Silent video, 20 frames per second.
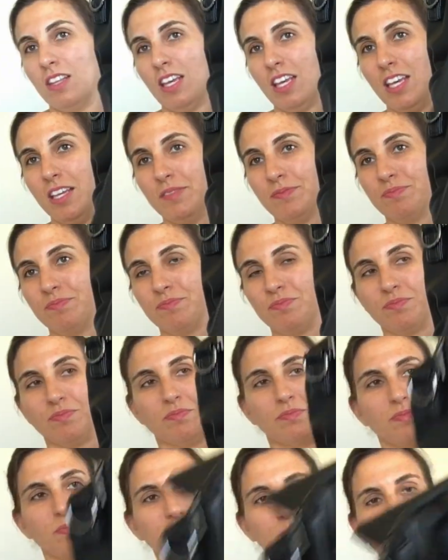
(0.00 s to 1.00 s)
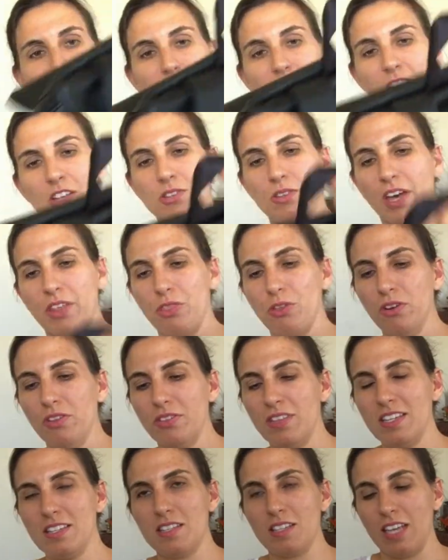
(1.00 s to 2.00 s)
there. So I thought
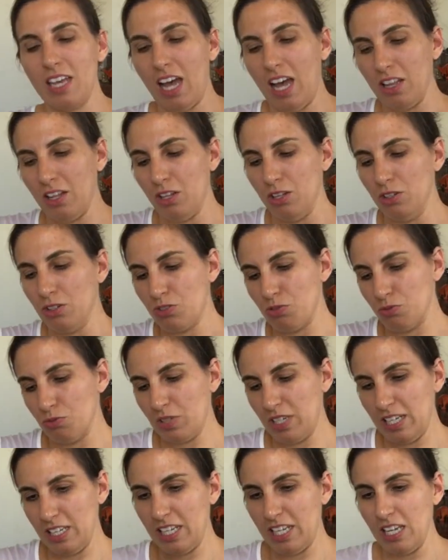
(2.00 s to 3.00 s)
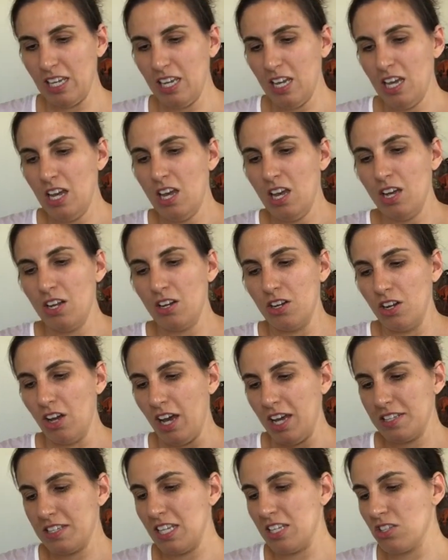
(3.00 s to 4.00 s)
this color looked really
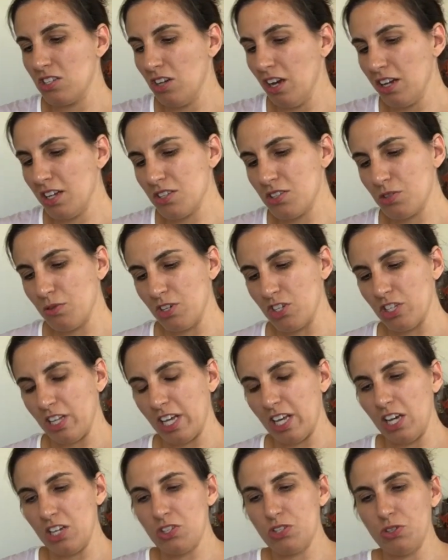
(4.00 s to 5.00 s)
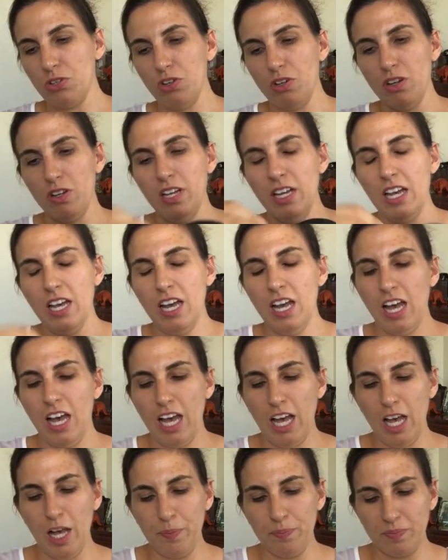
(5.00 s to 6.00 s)
nice. It's not a squish. Like I saw
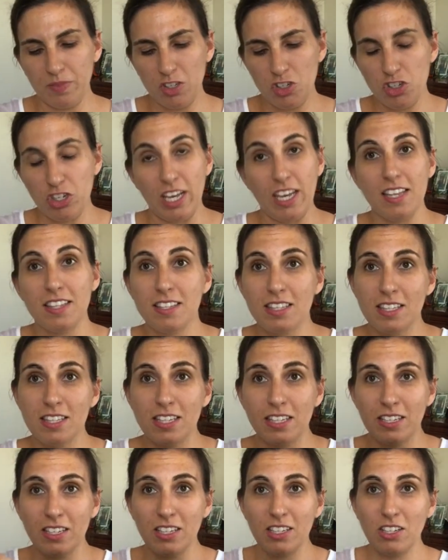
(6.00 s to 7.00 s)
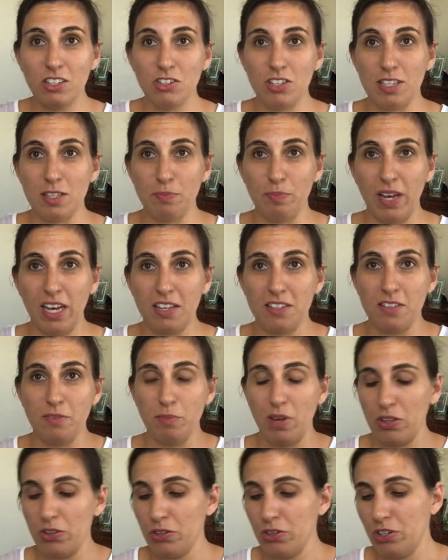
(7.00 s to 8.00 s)
Jess Marks of
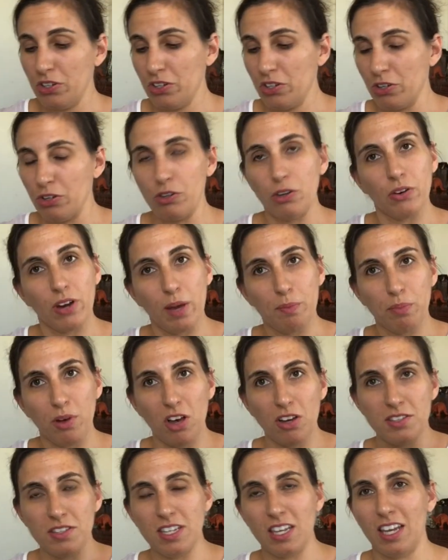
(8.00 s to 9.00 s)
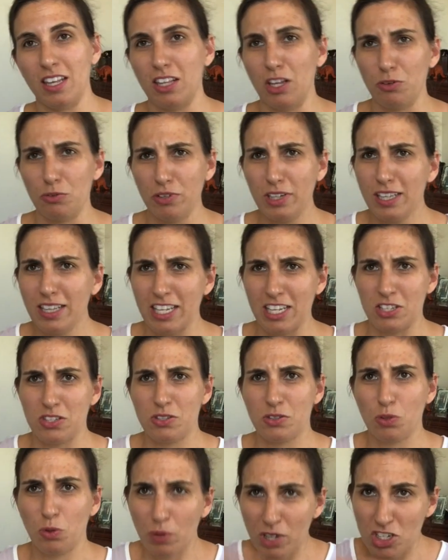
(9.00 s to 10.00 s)
Motherhood, her unboxing, and they'd really
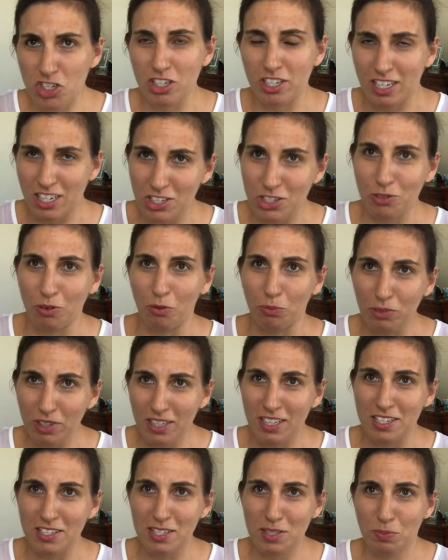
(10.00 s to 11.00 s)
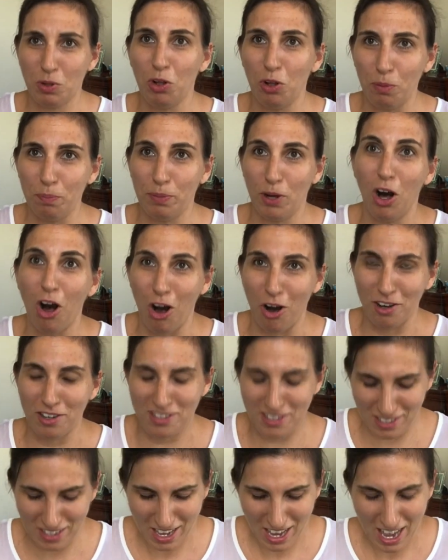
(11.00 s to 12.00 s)
squished it into a really small
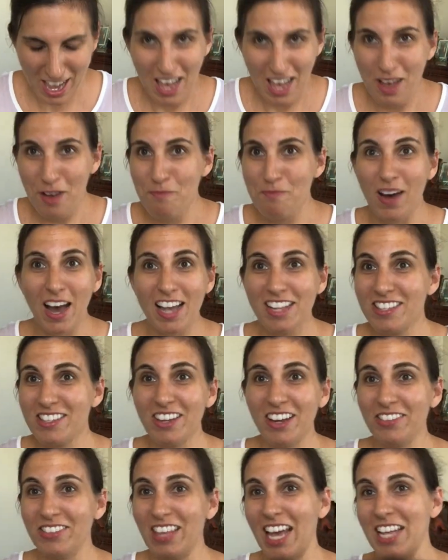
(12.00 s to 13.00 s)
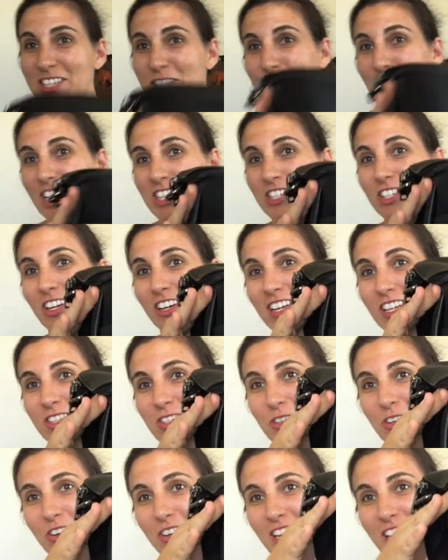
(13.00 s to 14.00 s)
box. Mine's not that squished. Look, it's
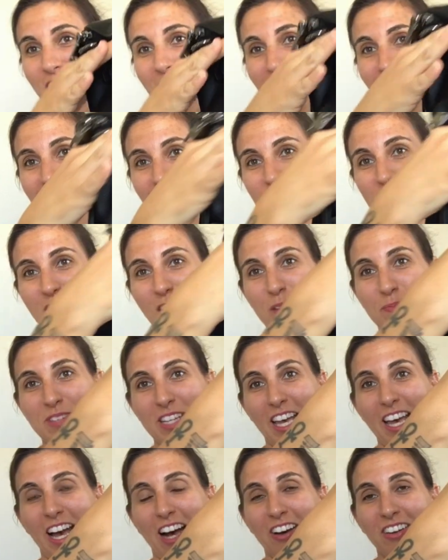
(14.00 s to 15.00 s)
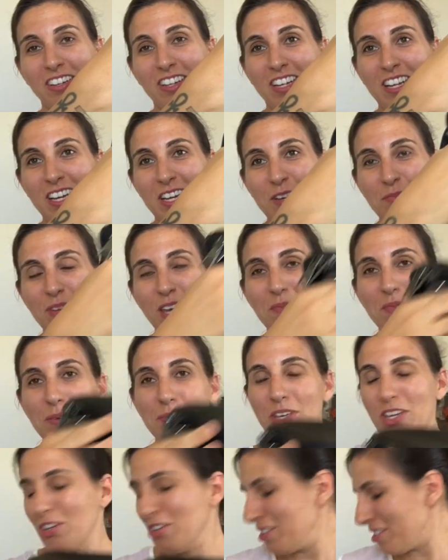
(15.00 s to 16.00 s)
already shaped out. Maybe
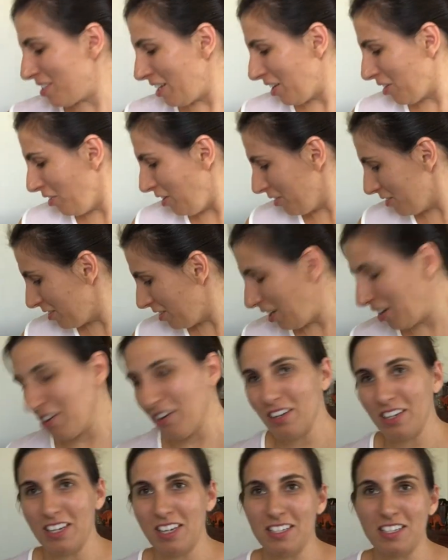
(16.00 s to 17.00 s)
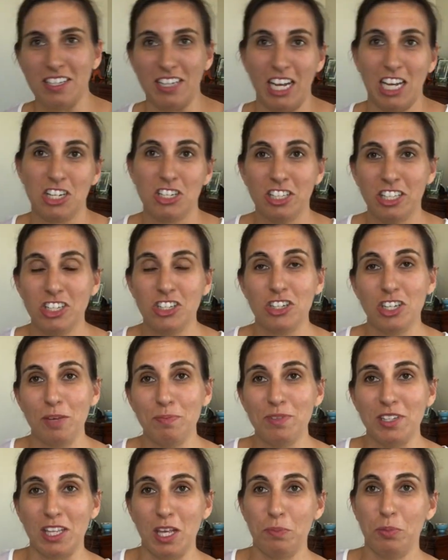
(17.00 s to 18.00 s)
because I got it internationally
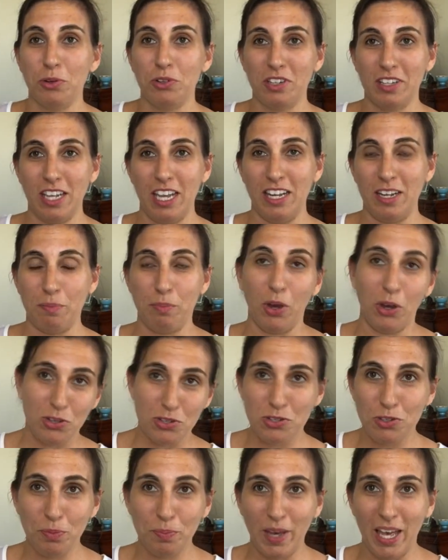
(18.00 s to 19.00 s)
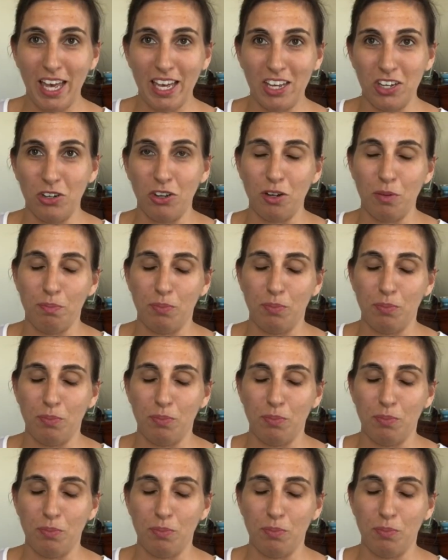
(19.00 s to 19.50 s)
shipped and they put it in a postal bag and not a